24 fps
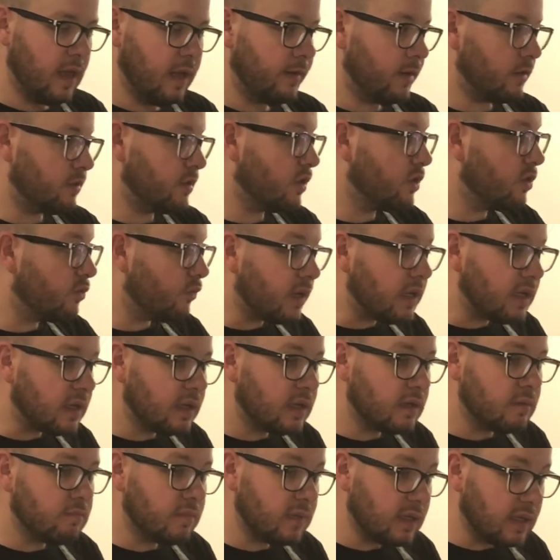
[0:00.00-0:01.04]
Now the
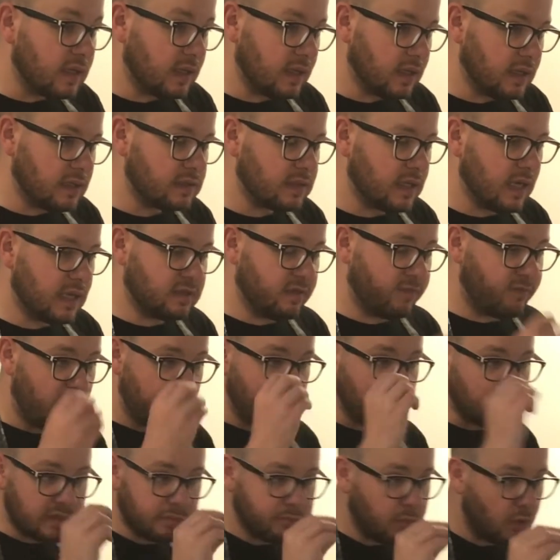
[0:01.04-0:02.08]
grating means it's a
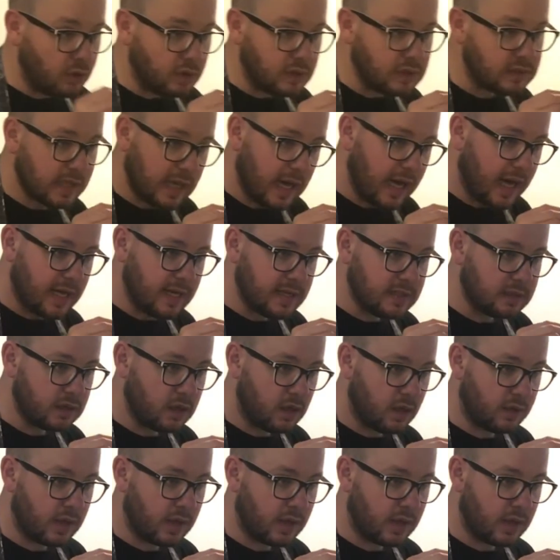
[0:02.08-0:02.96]
very small size,